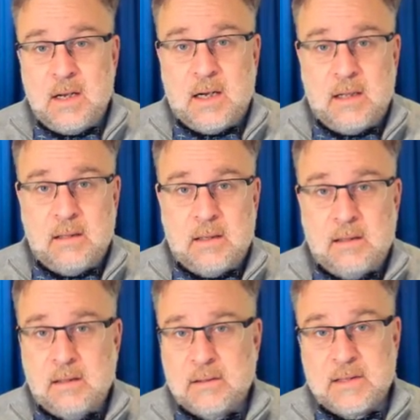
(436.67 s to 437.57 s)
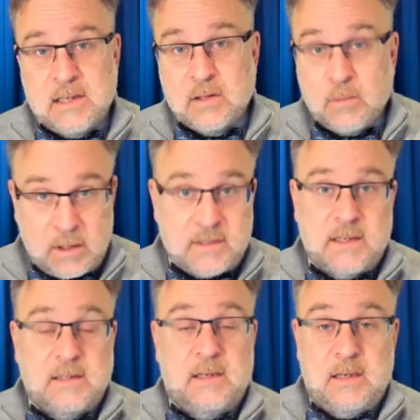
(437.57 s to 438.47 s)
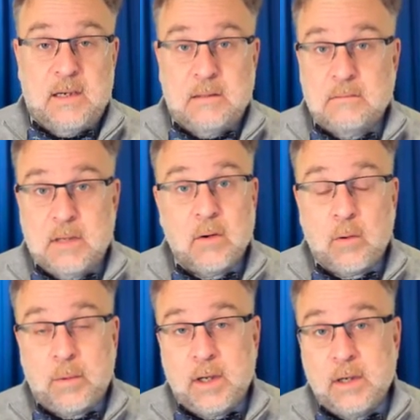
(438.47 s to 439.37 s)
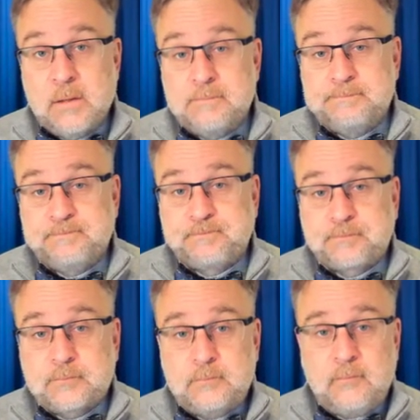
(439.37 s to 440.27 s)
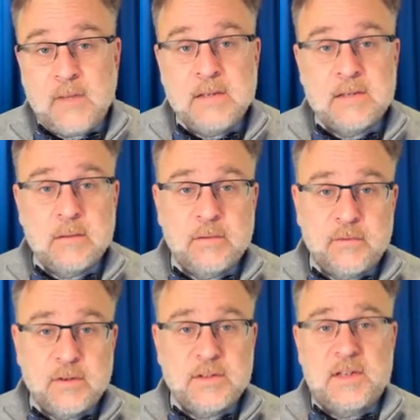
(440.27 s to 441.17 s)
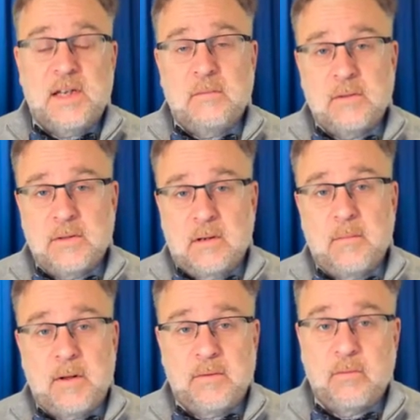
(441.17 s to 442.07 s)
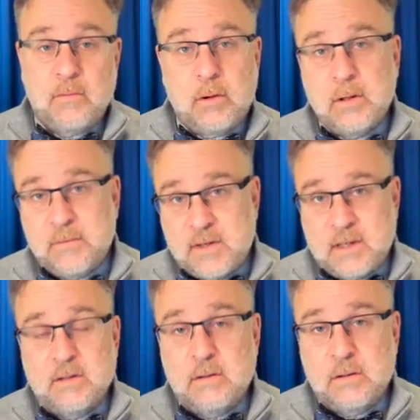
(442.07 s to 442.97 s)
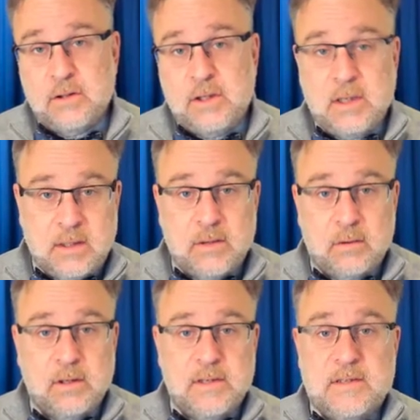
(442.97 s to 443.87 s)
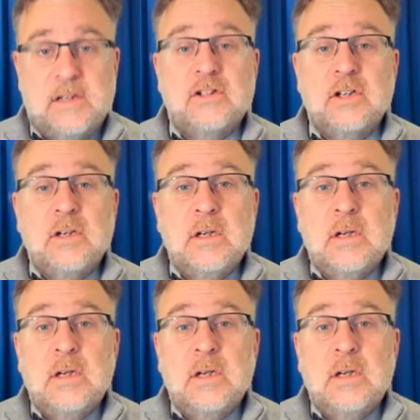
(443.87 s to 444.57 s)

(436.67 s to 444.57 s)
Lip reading: I'll see to what extent I can incorporate it. So the first day we'll talk about the role of technology in the organization.